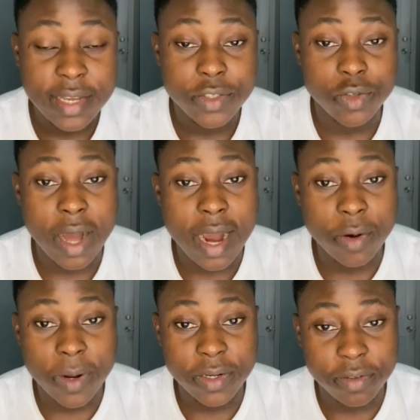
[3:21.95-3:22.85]
to
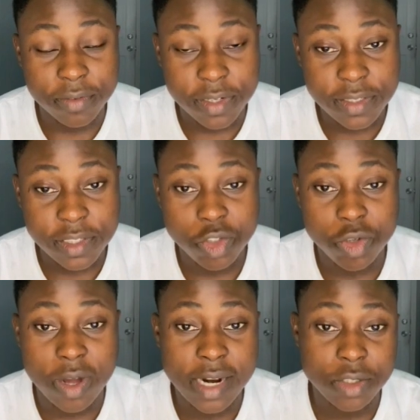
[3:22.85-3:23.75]
R1 universities to
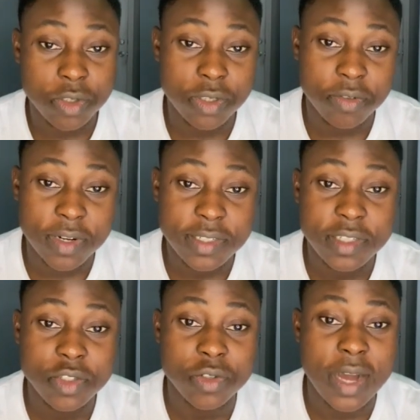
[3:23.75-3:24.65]
R2
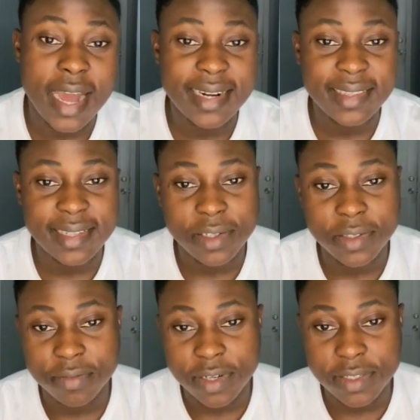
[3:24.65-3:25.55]
universities to R3
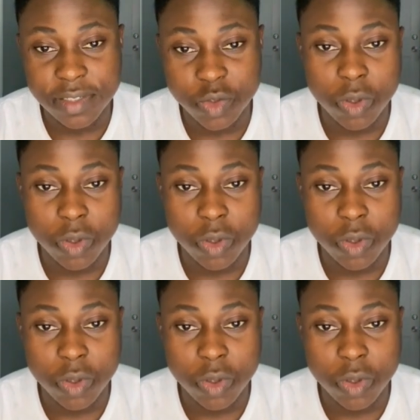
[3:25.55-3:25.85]
universities.